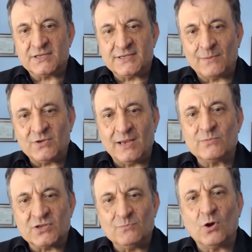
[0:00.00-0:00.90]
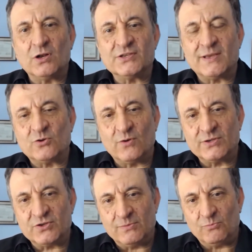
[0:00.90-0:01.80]
sometimes to model,
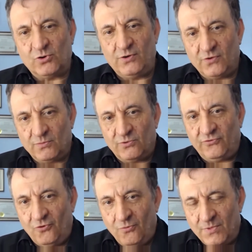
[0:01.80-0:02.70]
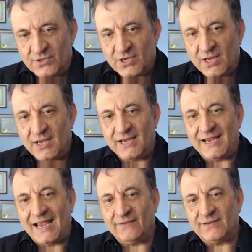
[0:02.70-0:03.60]
sometimes to improve your performance,
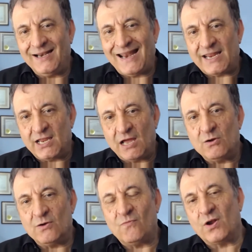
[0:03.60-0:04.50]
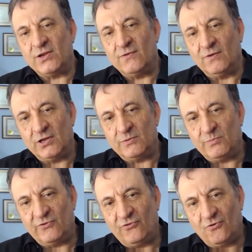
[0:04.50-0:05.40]
you have to let go of what you've
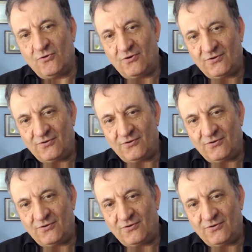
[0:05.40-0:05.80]
learnt before.